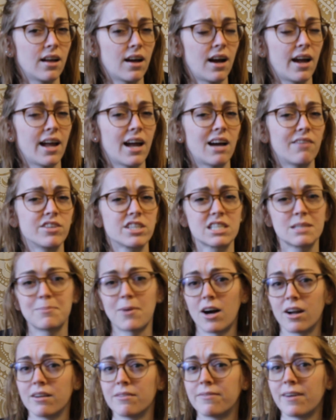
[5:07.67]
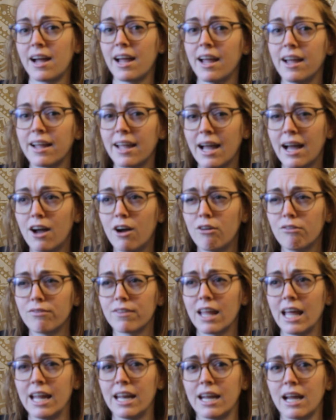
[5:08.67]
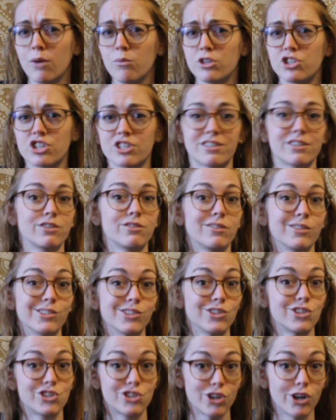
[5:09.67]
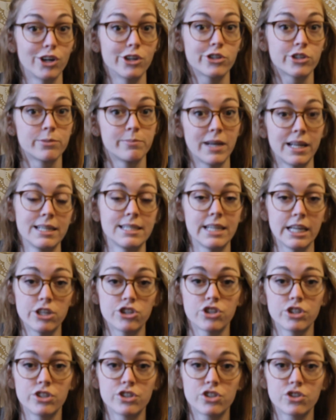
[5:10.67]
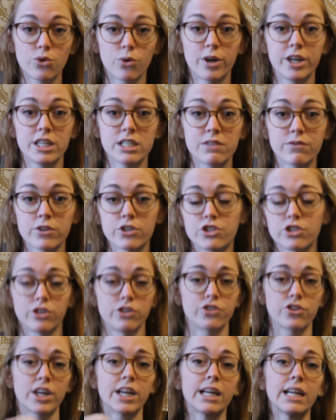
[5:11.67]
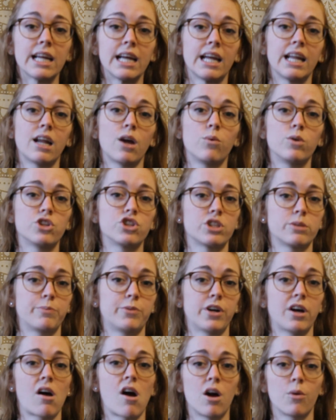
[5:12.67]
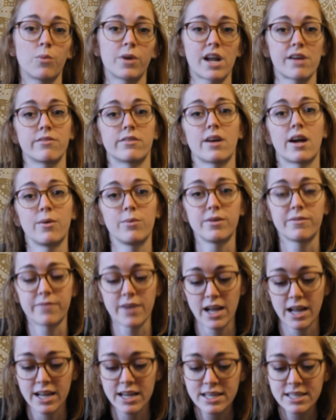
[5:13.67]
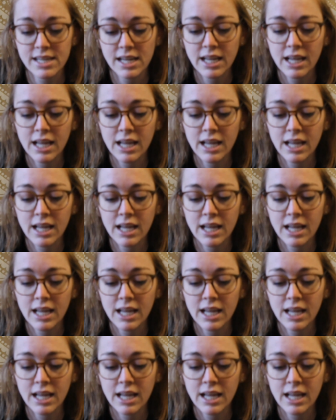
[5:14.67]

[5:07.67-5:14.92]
I have a Spotify account and I would just search meditation stories for children and I would just put on whatever I would find.